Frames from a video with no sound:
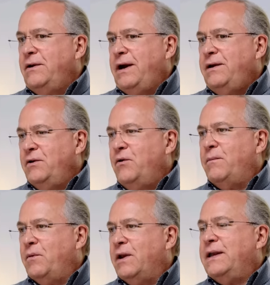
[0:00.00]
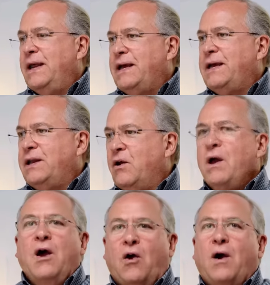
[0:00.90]
I know I'm really naked here,
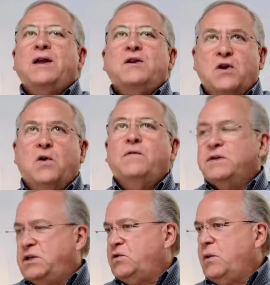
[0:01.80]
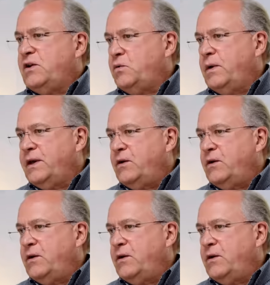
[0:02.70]
or I know this is what's really